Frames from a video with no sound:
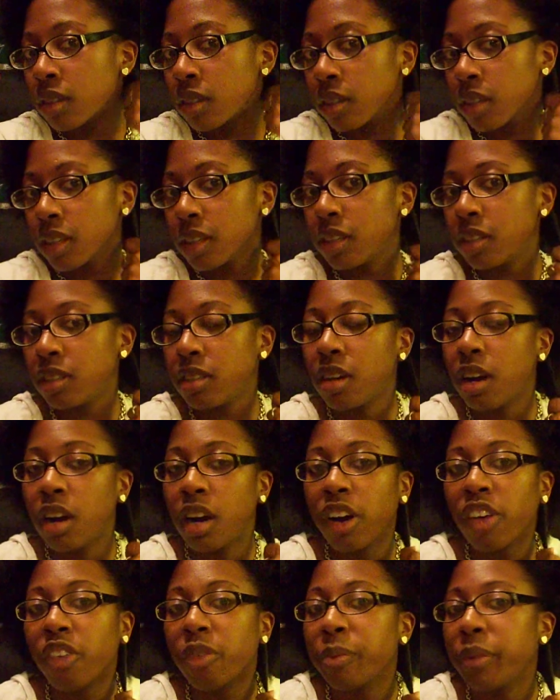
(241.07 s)
Cause it's just
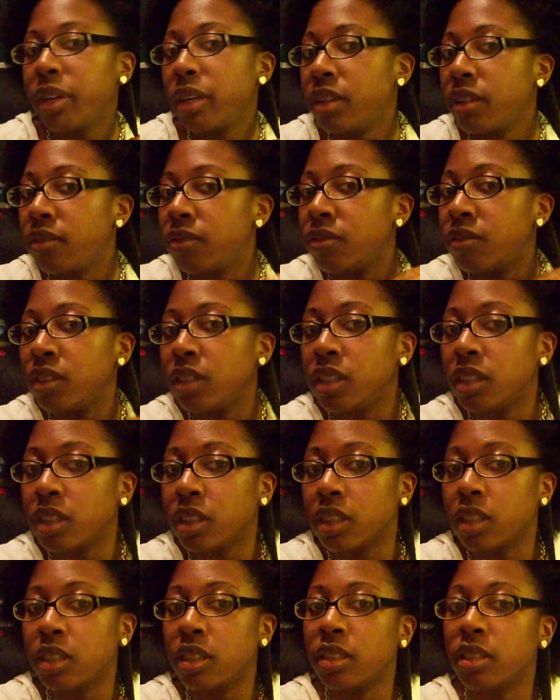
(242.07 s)
hard for me to
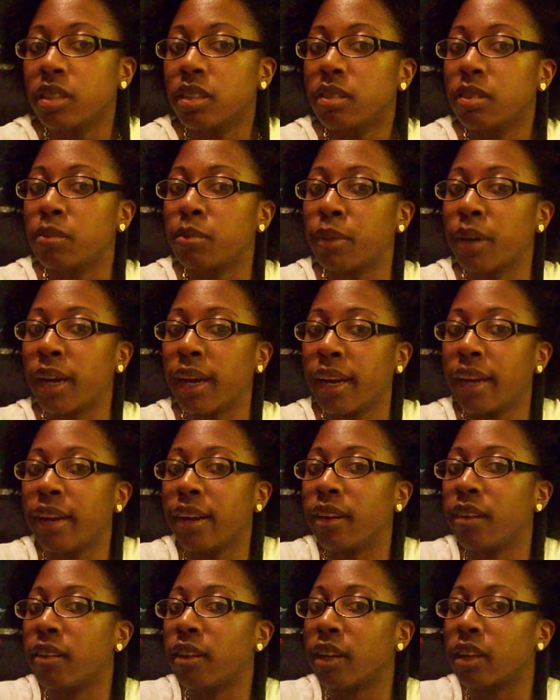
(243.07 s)
envision my
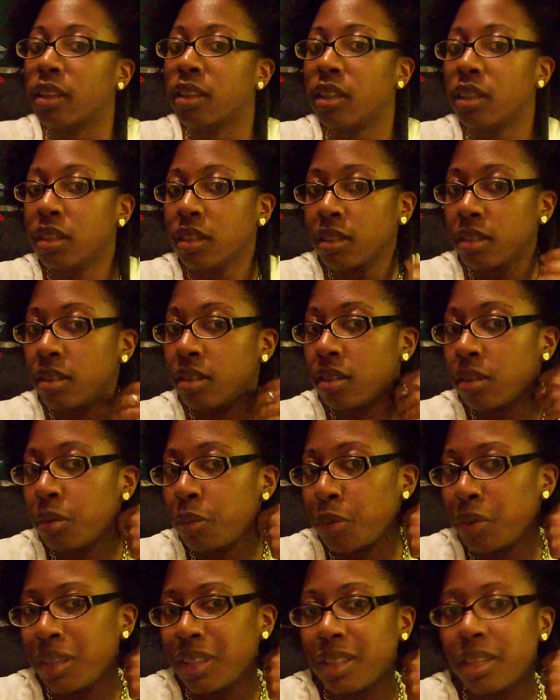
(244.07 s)
hair like this long
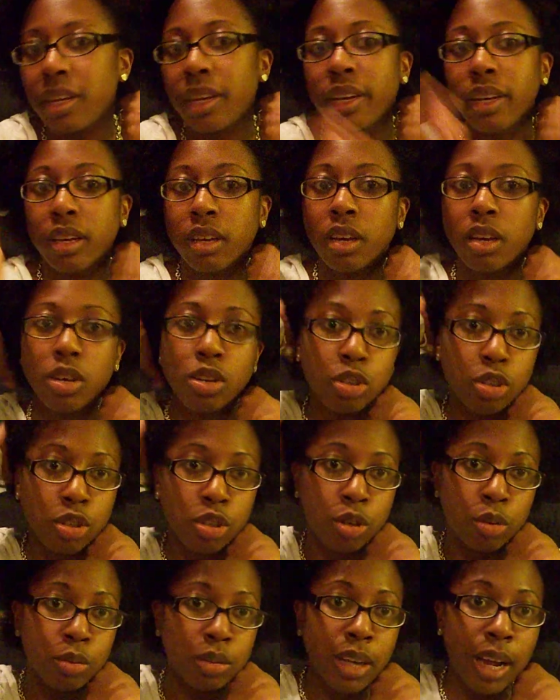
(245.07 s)
when it's like
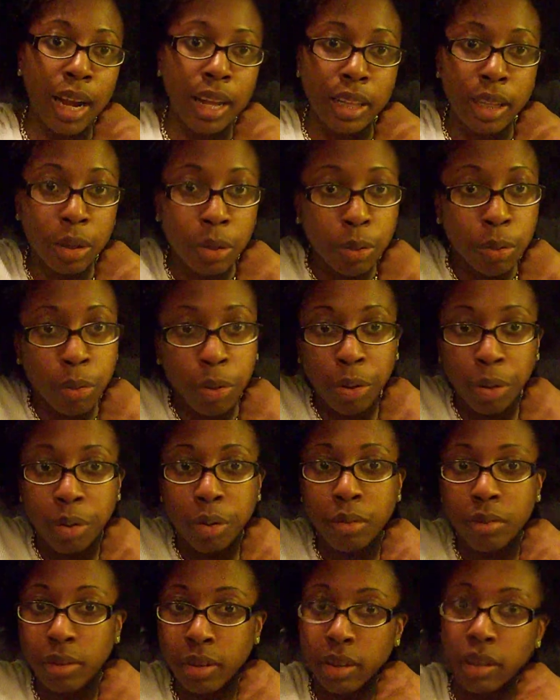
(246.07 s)
so tightly
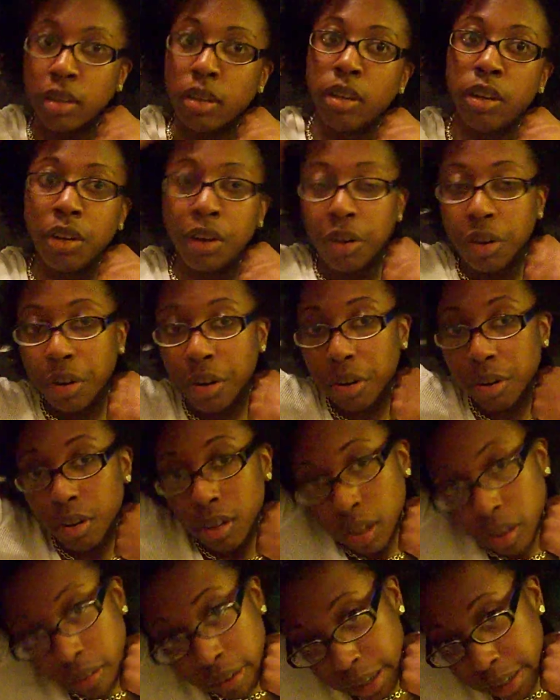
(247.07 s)
coiled and
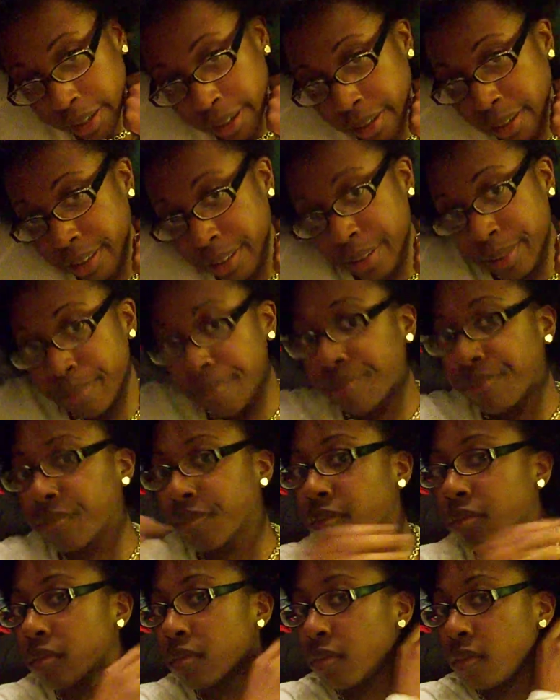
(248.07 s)
curly right now.
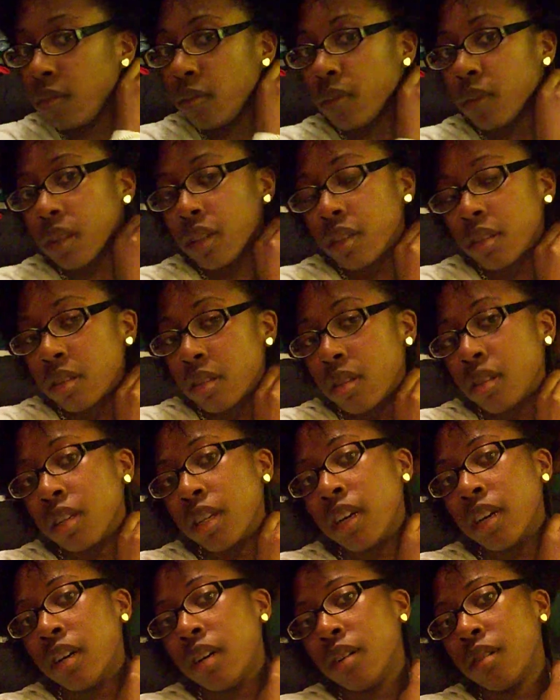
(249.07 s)

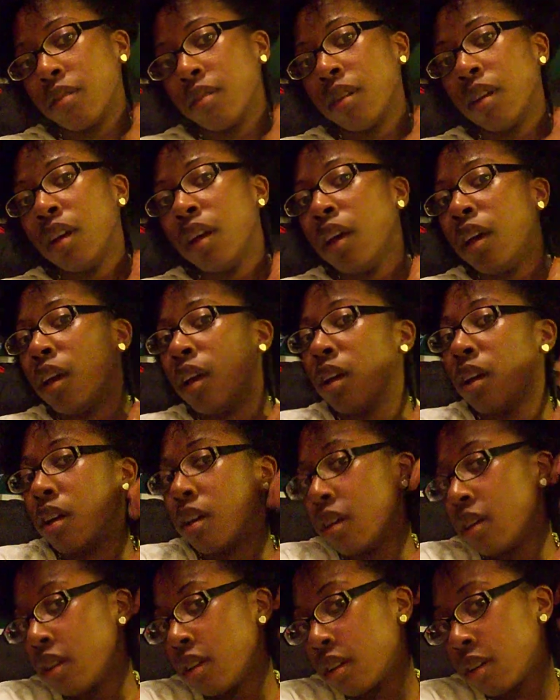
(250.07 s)
So
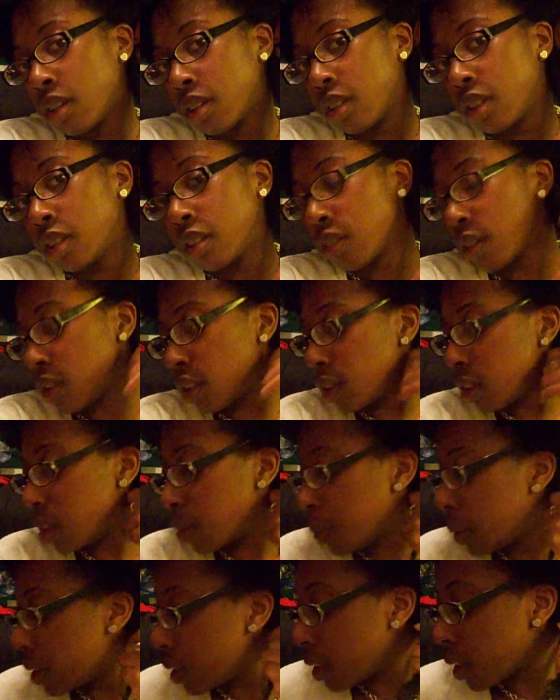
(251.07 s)
I'm going to stretch this
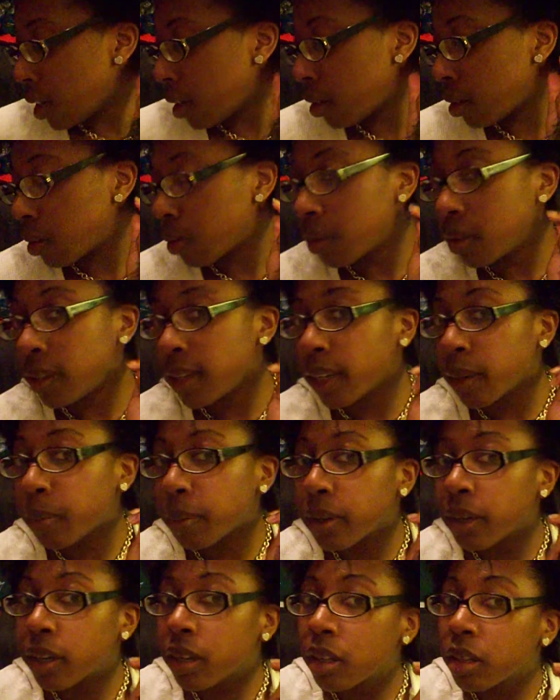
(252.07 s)
piece out and I'm going to dampen
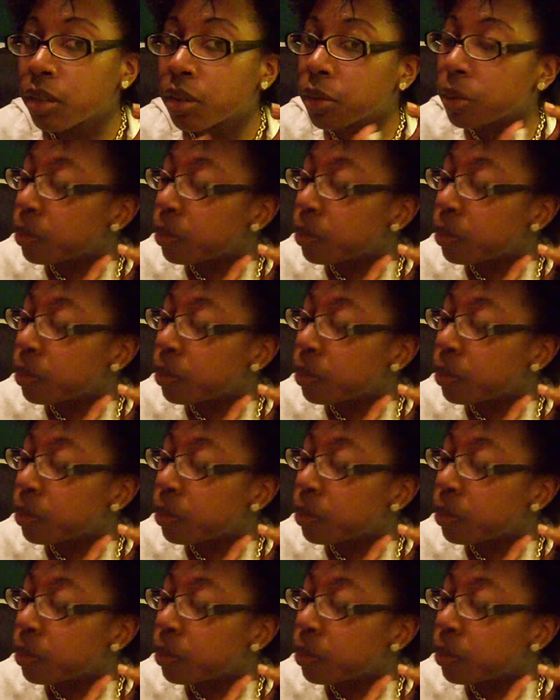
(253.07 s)
it a little